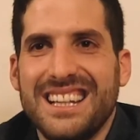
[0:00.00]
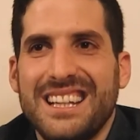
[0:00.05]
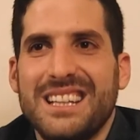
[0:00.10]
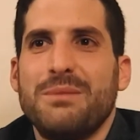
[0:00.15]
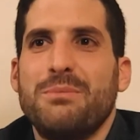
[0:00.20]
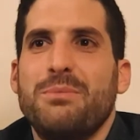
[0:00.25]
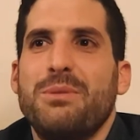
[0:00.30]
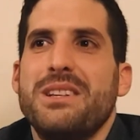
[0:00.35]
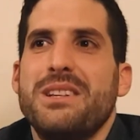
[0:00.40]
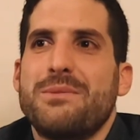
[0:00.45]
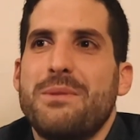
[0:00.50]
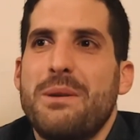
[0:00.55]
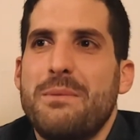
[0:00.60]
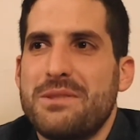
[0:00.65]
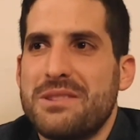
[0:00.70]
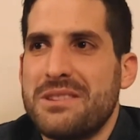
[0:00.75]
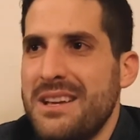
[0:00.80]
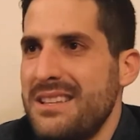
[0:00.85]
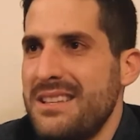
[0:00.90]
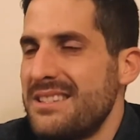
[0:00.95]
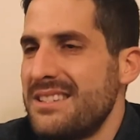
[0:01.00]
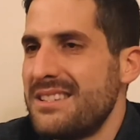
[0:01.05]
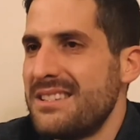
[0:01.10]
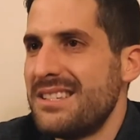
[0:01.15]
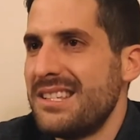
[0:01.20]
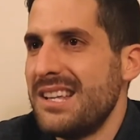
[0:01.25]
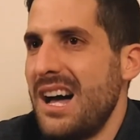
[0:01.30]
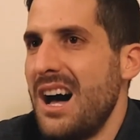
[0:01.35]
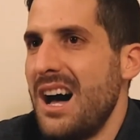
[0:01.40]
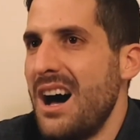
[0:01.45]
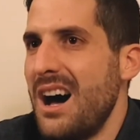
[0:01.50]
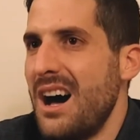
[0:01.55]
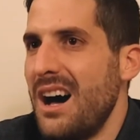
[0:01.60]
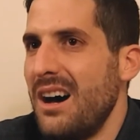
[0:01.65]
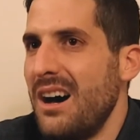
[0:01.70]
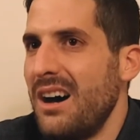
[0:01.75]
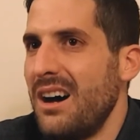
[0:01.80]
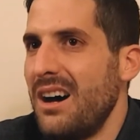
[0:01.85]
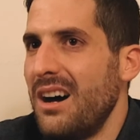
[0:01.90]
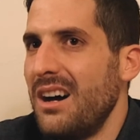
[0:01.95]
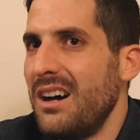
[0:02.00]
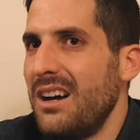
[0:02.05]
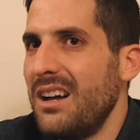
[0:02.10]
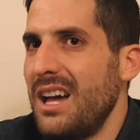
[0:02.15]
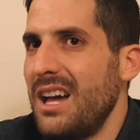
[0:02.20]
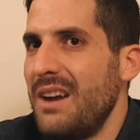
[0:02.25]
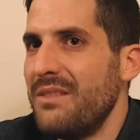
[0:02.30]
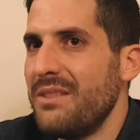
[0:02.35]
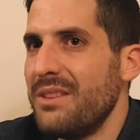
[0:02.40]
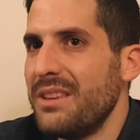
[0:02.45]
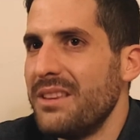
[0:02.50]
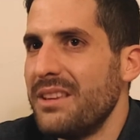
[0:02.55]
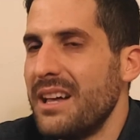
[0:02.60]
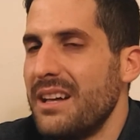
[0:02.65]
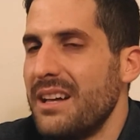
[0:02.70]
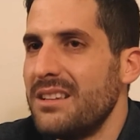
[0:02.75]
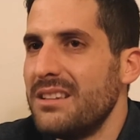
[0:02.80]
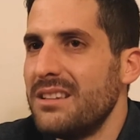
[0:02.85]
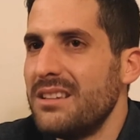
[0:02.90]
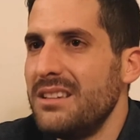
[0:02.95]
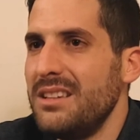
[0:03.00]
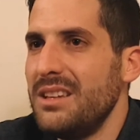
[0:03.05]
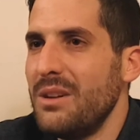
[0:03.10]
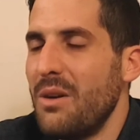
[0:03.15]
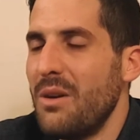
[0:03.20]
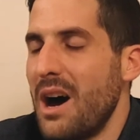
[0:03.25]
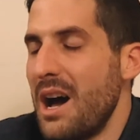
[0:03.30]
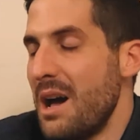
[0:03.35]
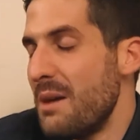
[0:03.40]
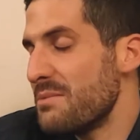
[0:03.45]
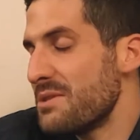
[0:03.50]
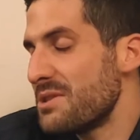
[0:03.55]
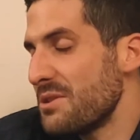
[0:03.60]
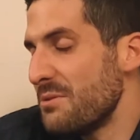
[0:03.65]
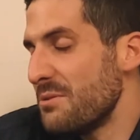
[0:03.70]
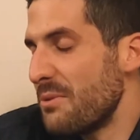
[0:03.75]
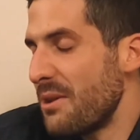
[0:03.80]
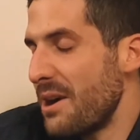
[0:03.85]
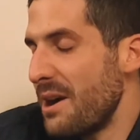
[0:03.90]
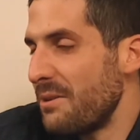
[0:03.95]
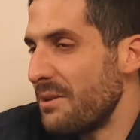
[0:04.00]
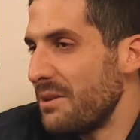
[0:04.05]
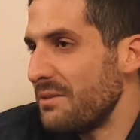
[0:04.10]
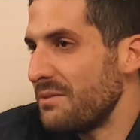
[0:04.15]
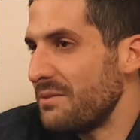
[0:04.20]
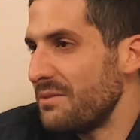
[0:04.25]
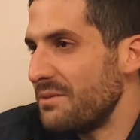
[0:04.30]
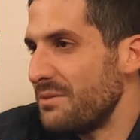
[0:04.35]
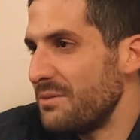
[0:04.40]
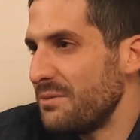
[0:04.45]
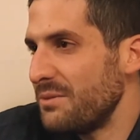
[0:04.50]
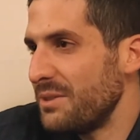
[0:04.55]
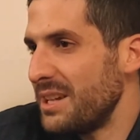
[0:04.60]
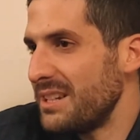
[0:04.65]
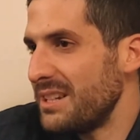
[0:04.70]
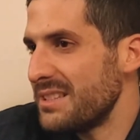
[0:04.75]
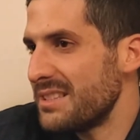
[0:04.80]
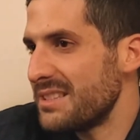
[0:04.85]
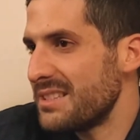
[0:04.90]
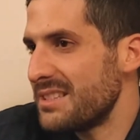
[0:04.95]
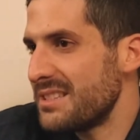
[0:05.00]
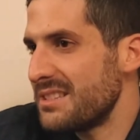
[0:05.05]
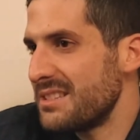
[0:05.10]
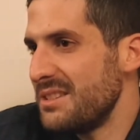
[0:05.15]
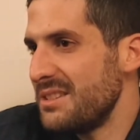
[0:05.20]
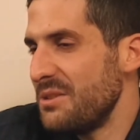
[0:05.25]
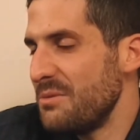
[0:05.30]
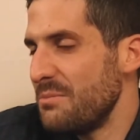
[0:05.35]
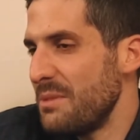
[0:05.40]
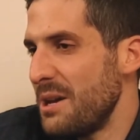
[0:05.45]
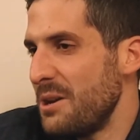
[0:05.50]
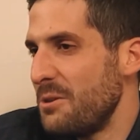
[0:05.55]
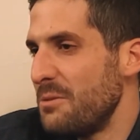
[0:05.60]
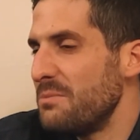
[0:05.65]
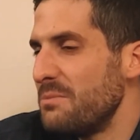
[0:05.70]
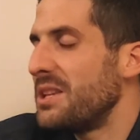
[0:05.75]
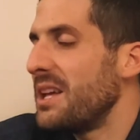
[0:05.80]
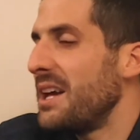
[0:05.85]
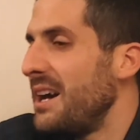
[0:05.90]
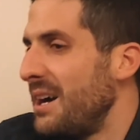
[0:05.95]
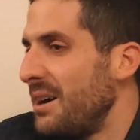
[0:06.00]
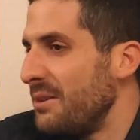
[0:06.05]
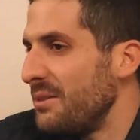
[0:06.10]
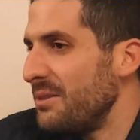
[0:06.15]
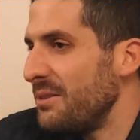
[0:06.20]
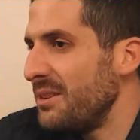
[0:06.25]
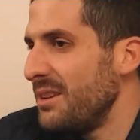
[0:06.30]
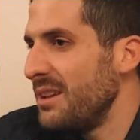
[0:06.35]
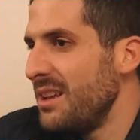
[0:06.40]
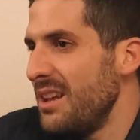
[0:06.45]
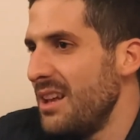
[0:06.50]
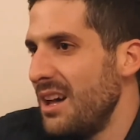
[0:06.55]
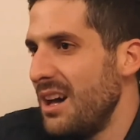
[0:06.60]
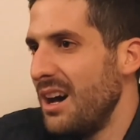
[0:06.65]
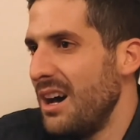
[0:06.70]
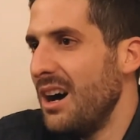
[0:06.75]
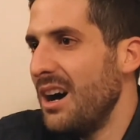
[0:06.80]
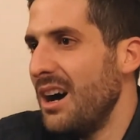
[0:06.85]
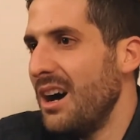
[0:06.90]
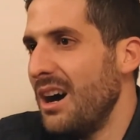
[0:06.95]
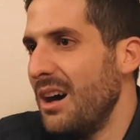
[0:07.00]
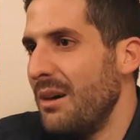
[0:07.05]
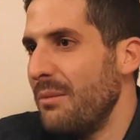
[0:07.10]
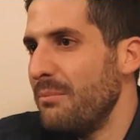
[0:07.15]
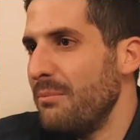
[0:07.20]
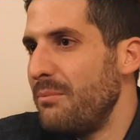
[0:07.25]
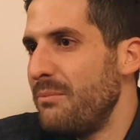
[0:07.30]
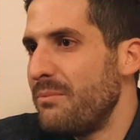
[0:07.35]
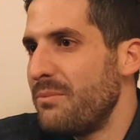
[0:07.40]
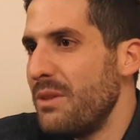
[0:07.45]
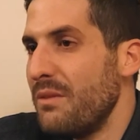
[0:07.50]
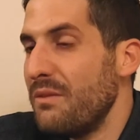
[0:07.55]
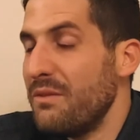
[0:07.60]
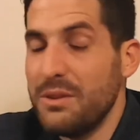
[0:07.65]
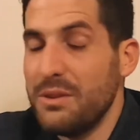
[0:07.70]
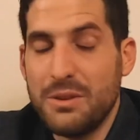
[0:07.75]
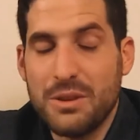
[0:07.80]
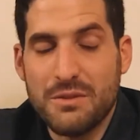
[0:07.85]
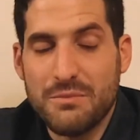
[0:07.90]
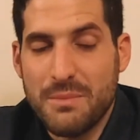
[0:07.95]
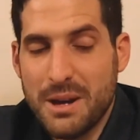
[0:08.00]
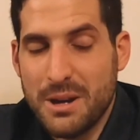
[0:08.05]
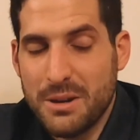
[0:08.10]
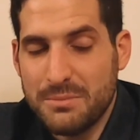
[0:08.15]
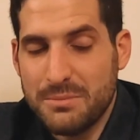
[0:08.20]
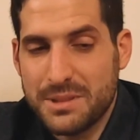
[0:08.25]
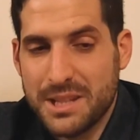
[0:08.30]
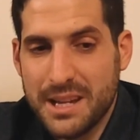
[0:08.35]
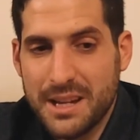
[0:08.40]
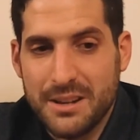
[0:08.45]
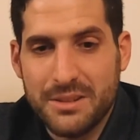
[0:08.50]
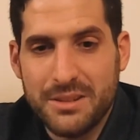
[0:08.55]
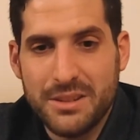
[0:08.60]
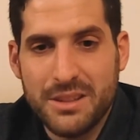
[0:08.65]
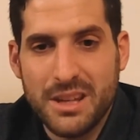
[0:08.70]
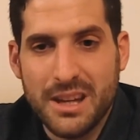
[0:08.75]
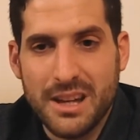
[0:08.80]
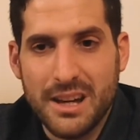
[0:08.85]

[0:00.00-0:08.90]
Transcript: the place represents everything that I am so proud of. That is, my hometown, the food of my hometown,